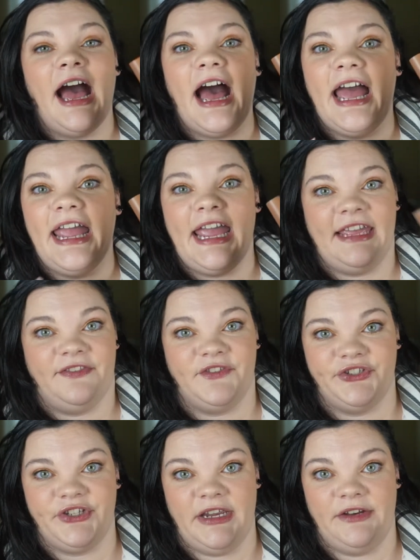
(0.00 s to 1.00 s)
I hate the
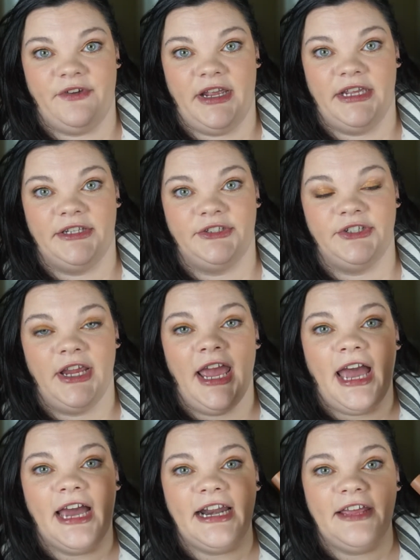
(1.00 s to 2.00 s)
shade range,
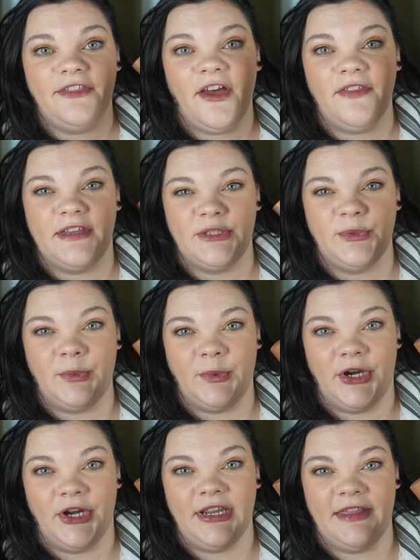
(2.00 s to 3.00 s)
and I thought this would
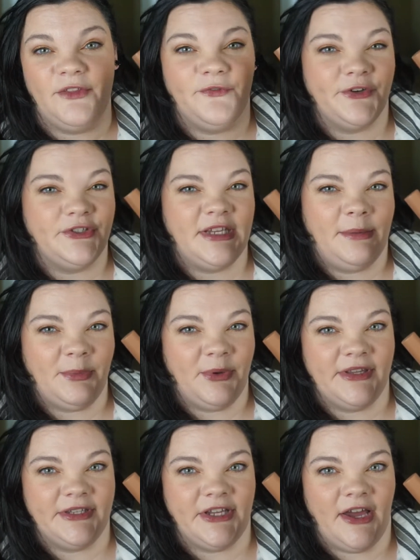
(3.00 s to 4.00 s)
work, and the first time I put
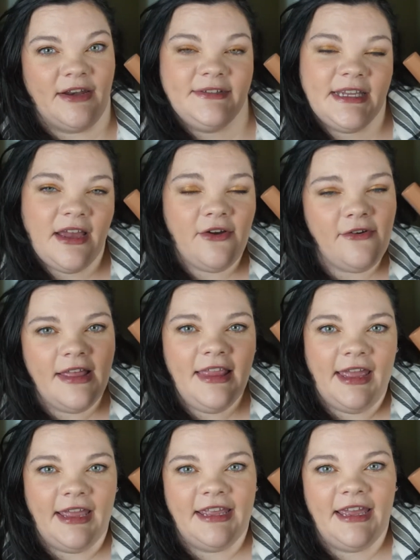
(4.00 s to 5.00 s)
this on I was like, oh, I
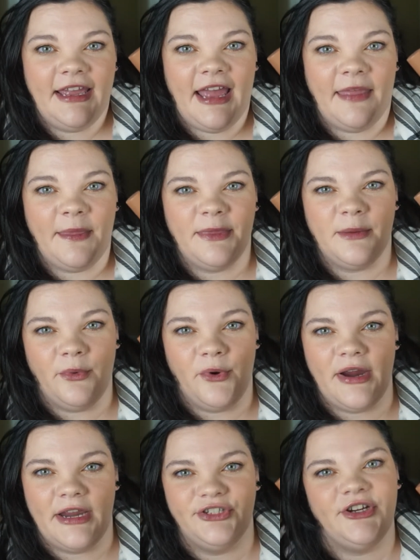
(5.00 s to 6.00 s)
like it, and then the
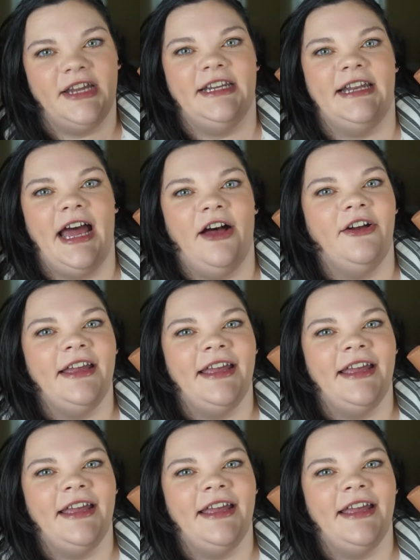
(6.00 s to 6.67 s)
more I tried it out,